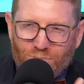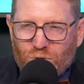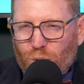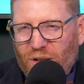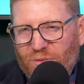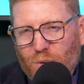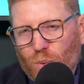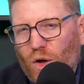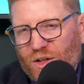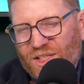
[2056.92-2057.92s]
Don't give them the
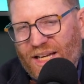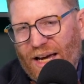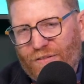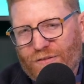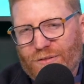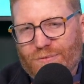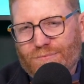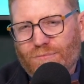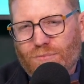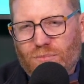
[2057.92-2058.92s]
wrong staff.
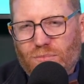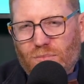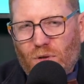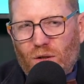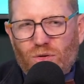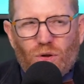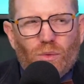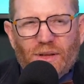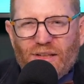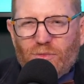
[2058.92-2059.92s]

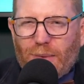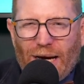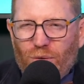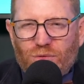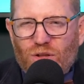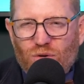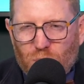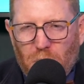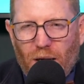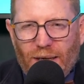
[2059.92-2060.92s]
Don't leave them out to
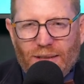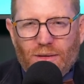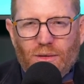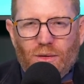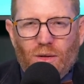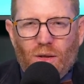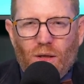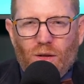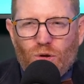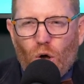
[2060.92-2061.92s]
dry.
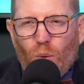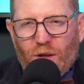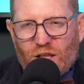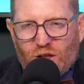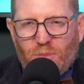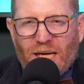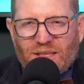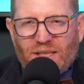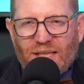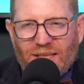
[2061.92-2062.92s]
Don't
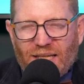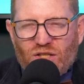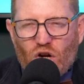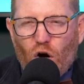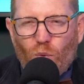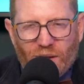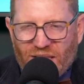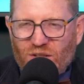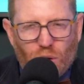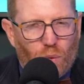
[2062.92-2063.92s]
expect that they know what
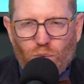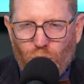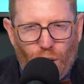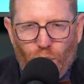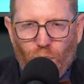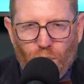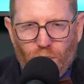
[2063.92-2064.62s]
they don't know.